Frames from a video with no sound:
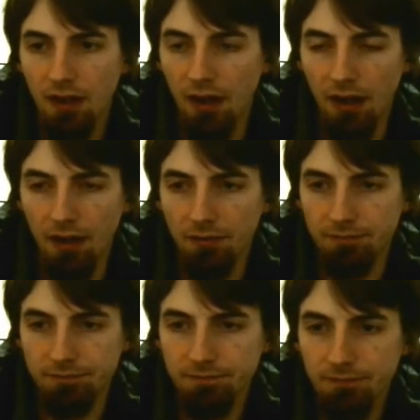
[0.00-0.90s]

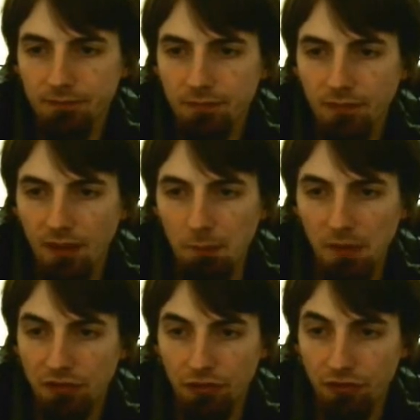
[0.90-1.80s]

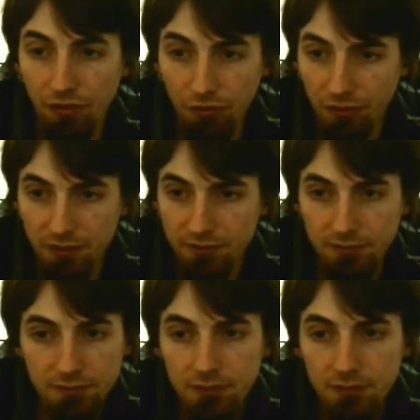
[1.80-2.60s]
Mr. Children.